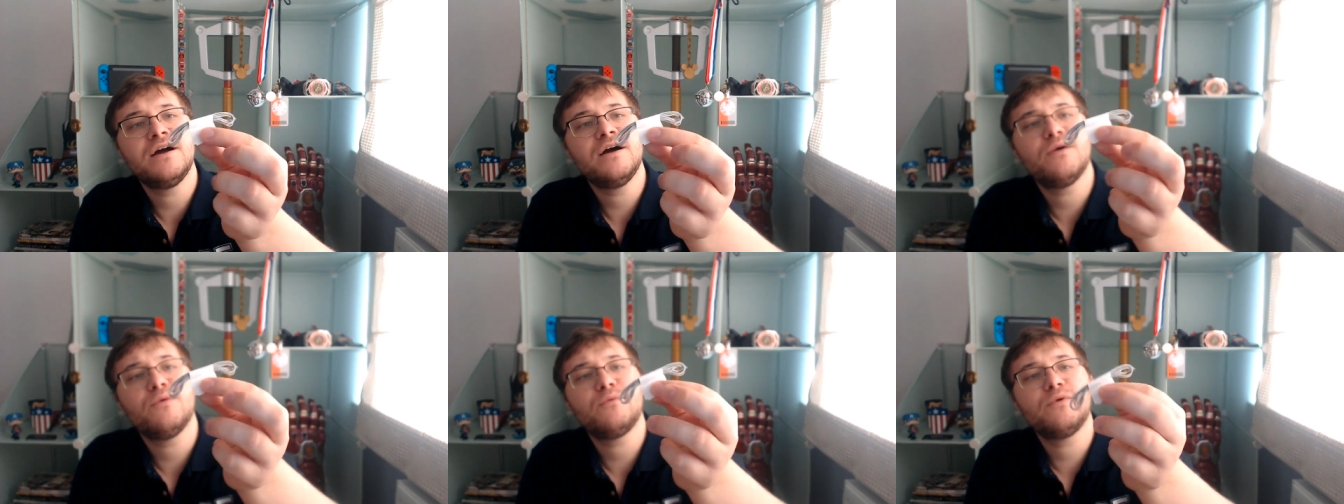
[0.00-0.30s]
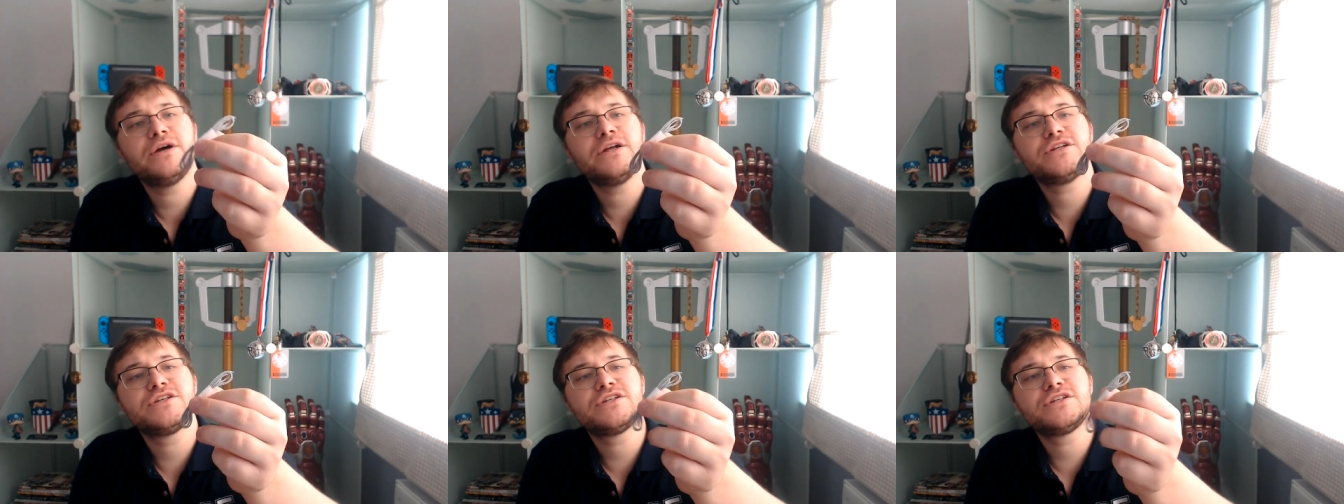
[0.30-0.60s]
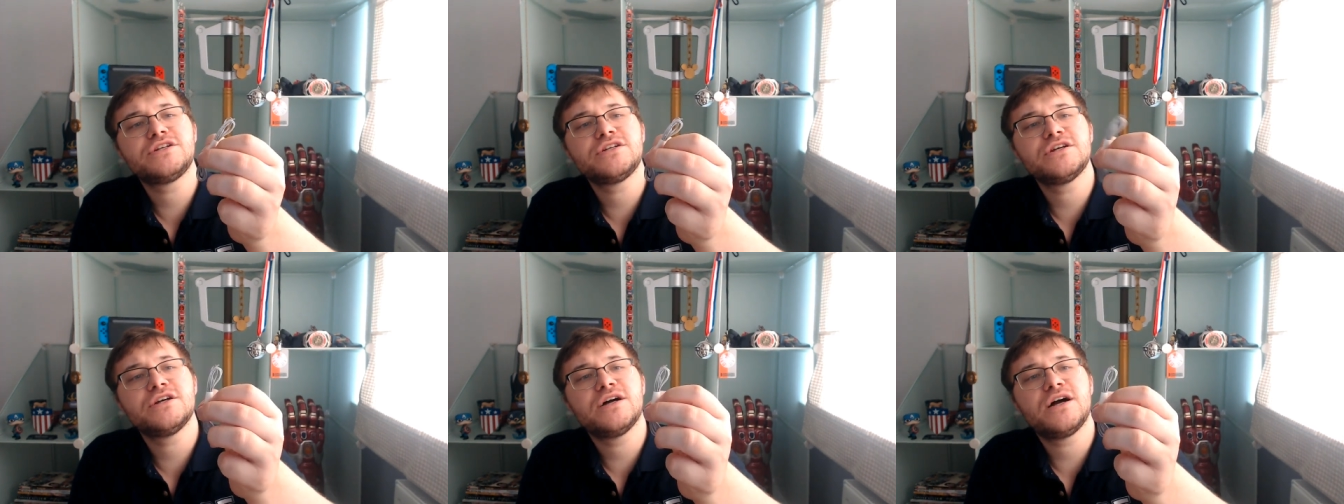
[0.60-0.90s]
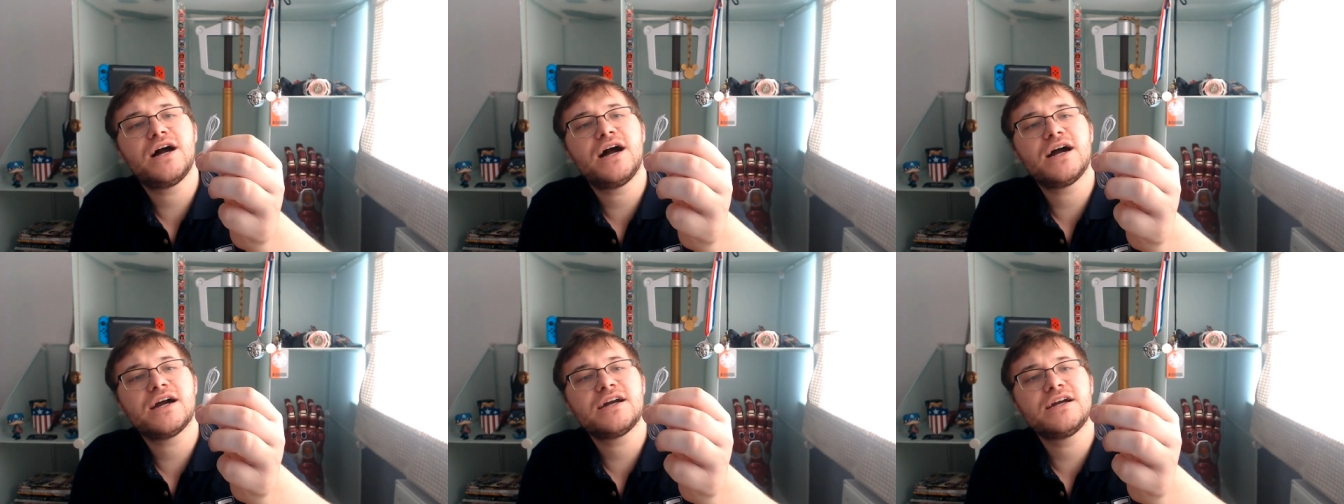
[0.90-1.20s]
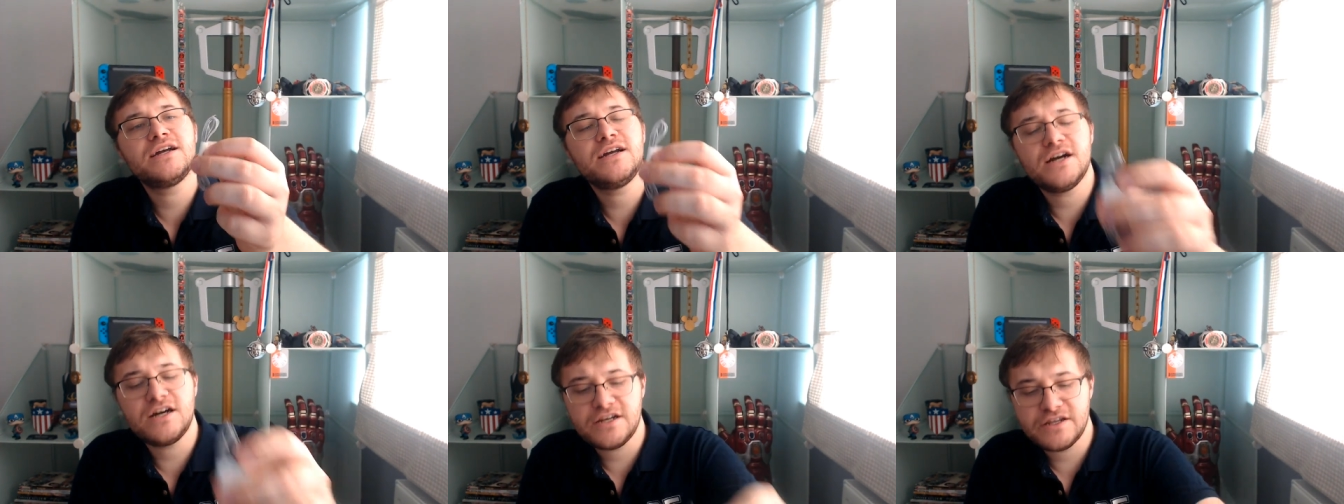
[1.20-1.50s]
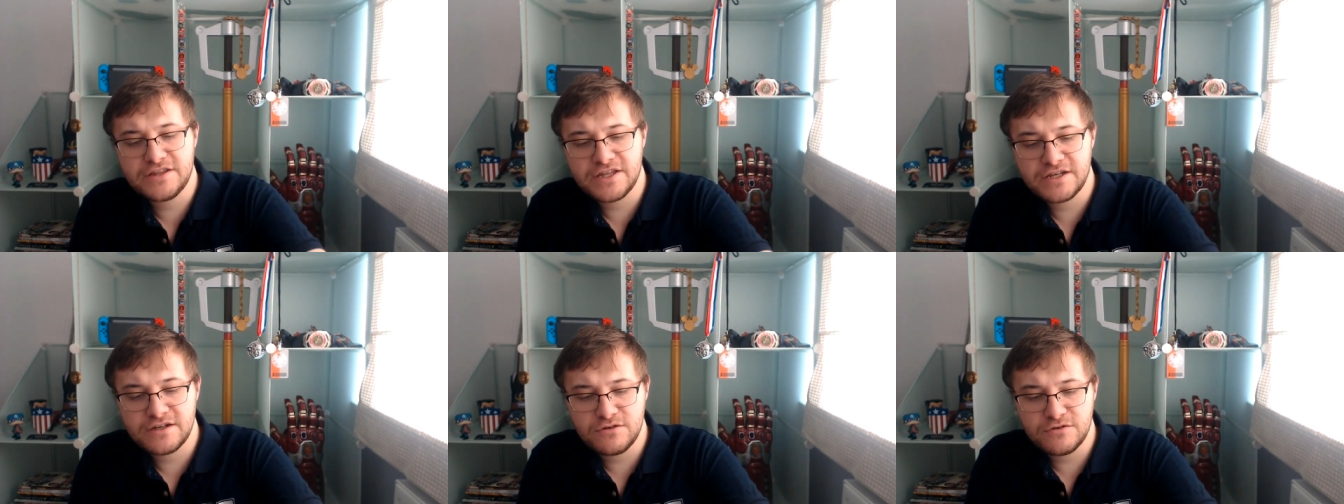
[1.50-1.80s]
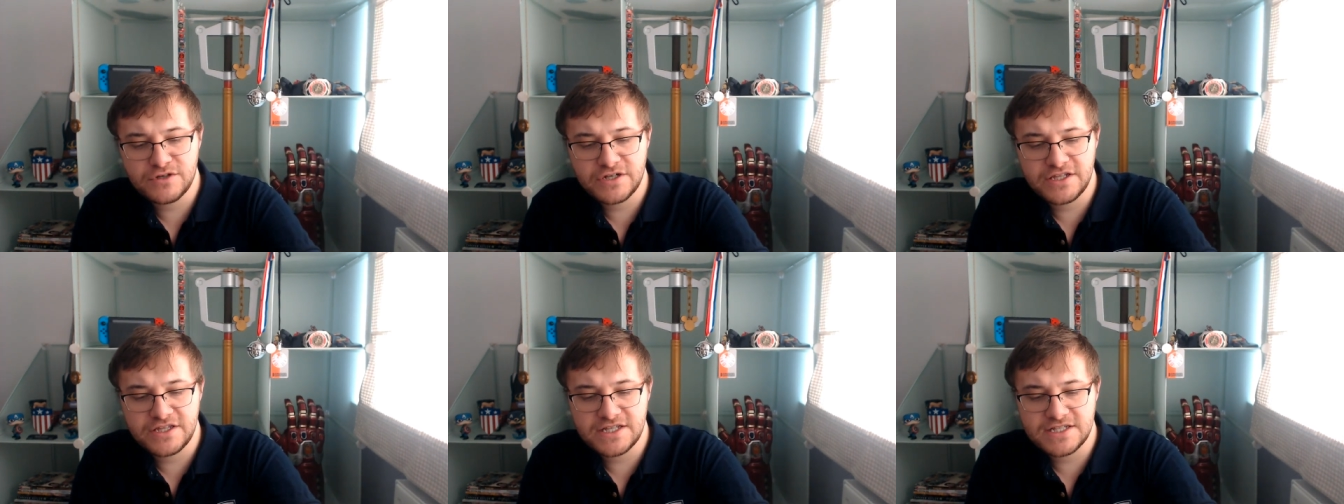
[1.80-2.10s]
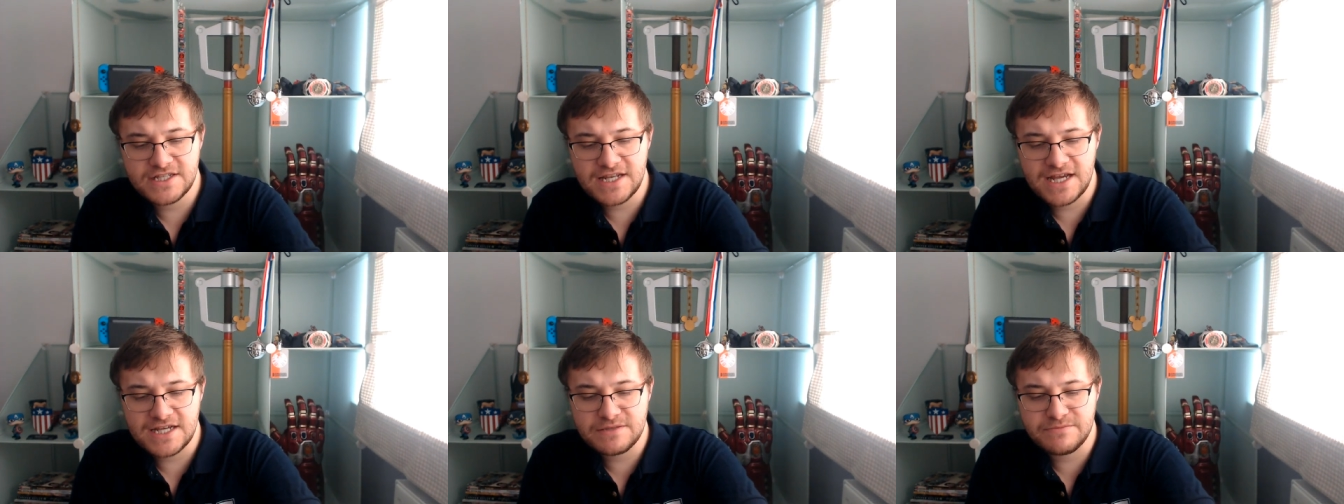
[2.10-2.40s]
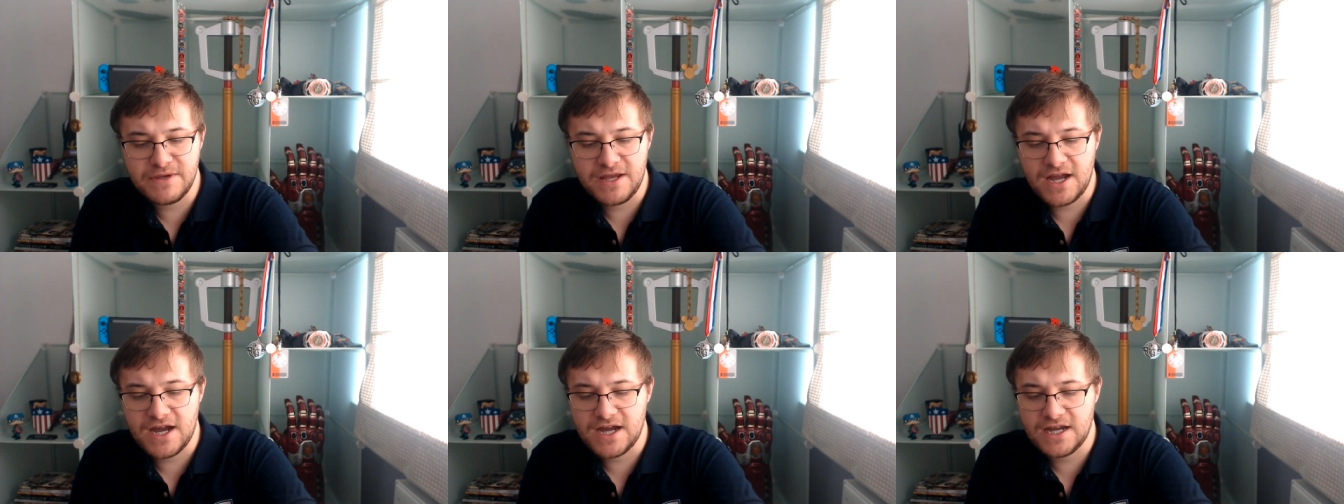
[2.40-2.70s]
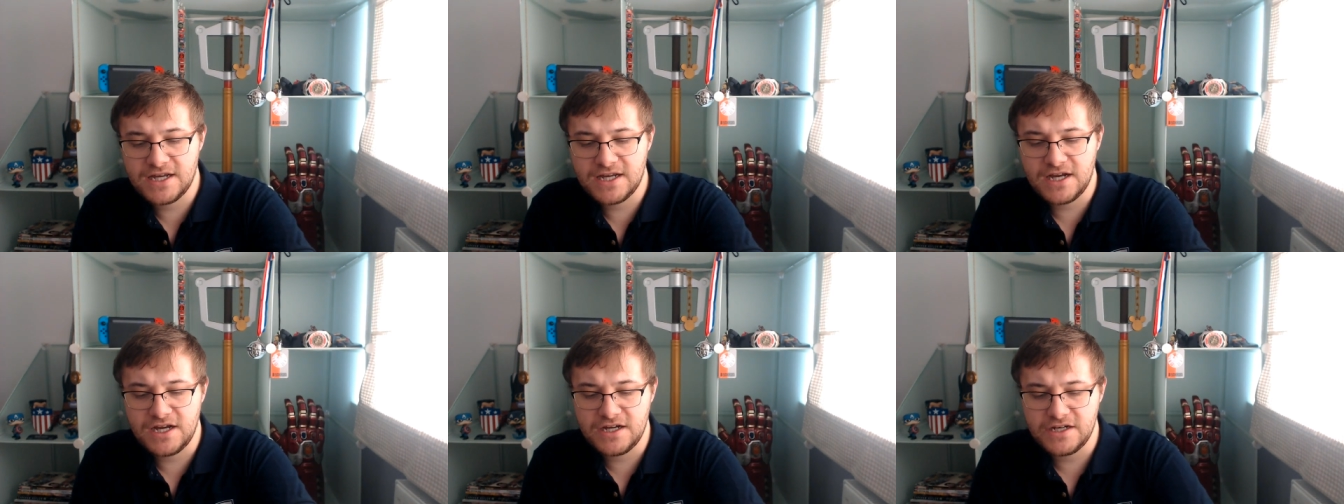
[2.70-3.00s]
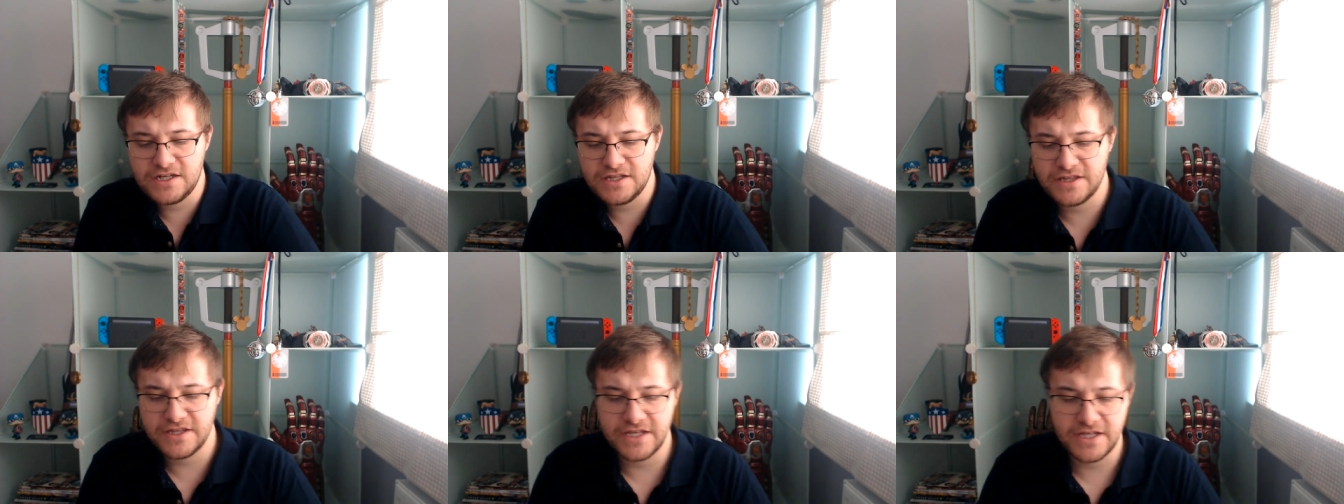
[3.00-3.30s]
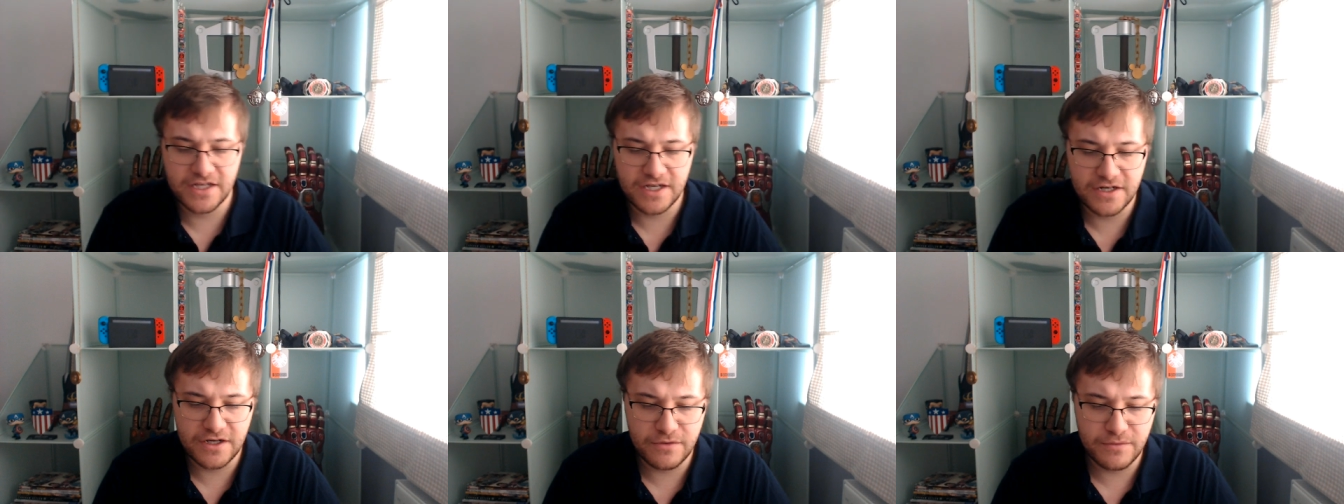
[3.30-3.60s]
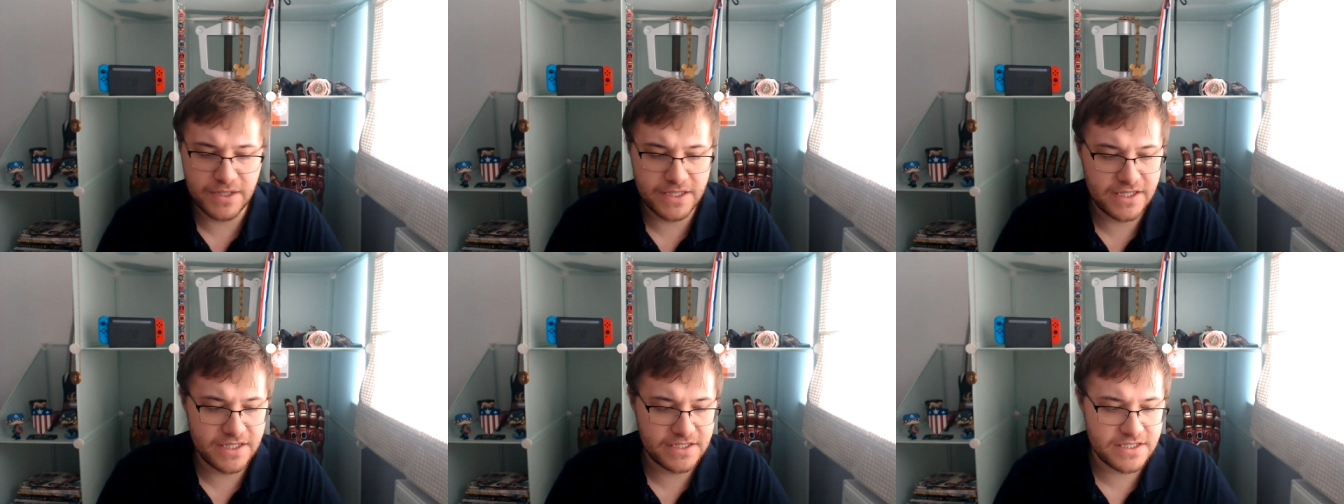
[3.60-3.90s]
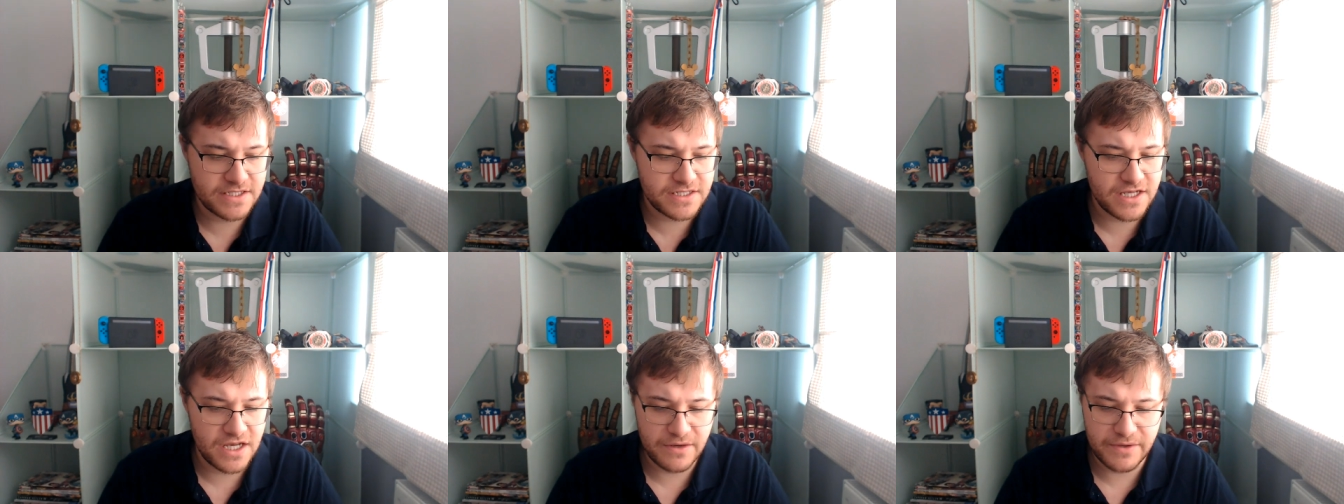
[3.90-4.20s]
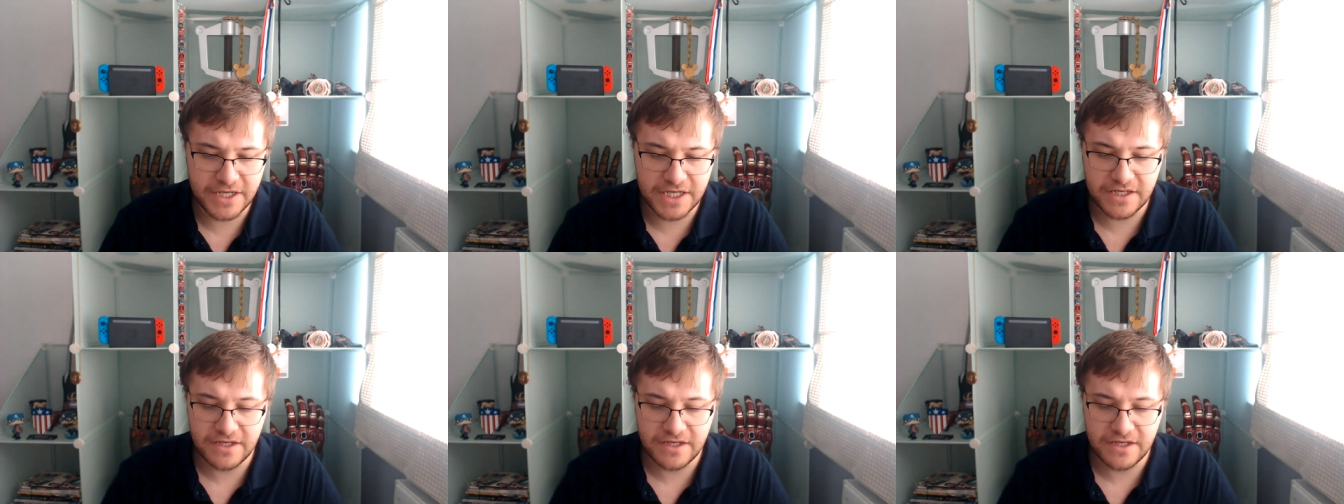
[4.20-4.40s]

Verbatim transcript: which I can kind of think, looking at this last bit, I kind of think I know where this is going.